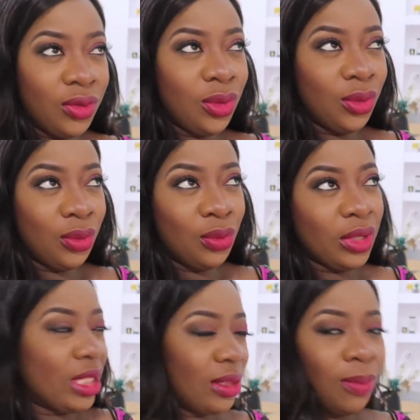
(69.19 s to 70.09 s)
few
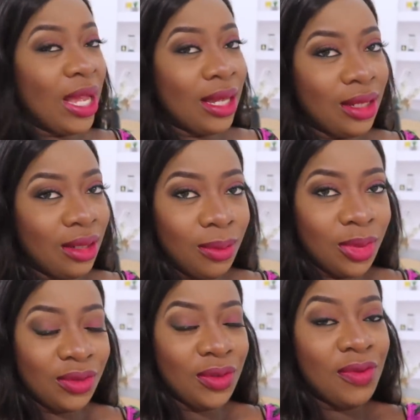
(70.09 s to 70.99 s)
weeks back.
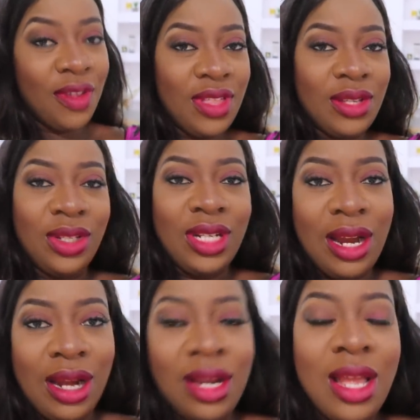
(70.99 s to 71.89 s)
Bought it for 5,000
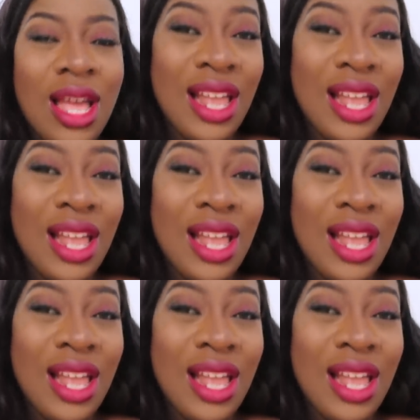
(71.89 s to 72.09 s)
naira.